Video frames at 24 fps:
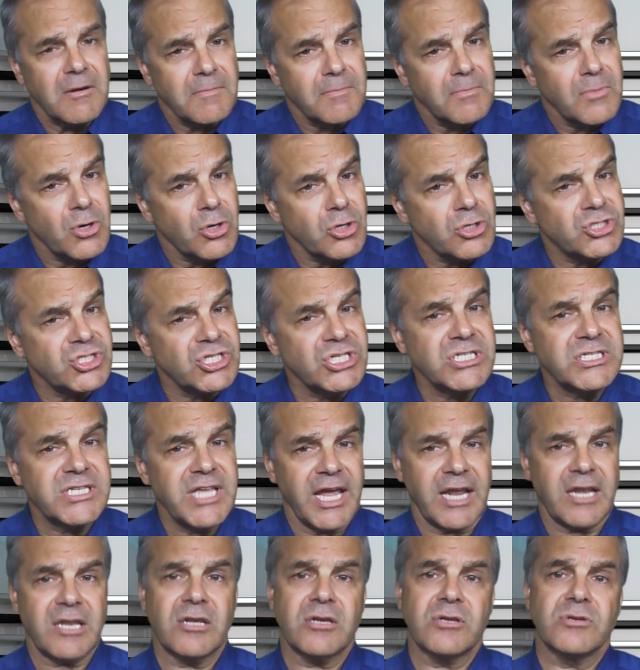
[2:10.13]
emerging
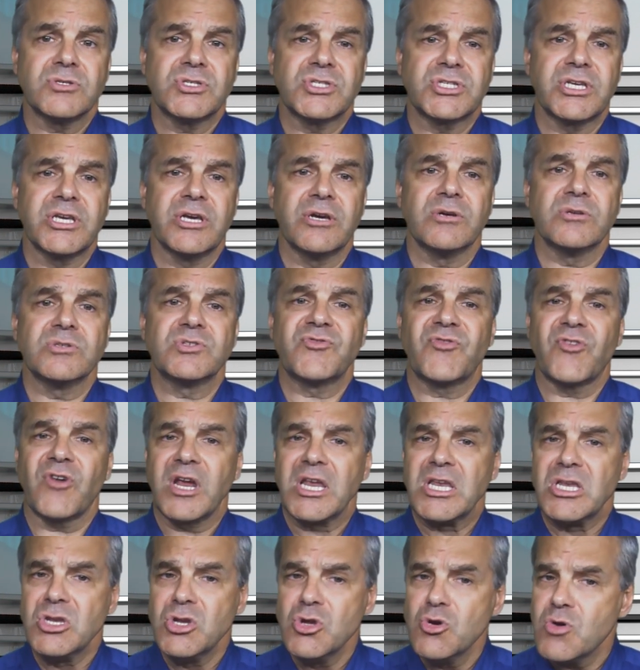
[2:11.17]
technical skills for
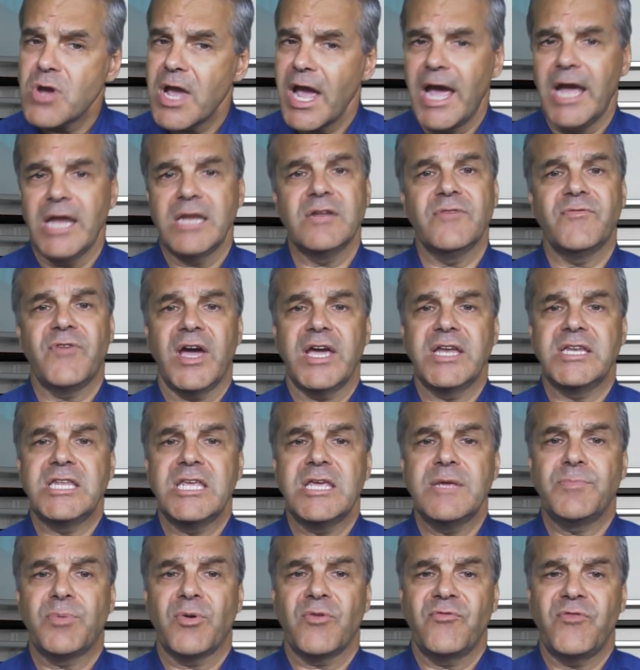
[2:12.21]
a new kind of
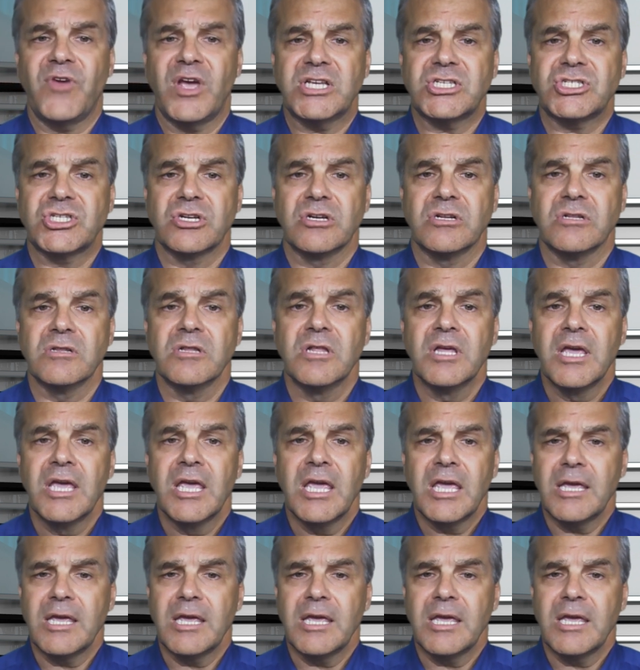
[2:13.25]
IT professional,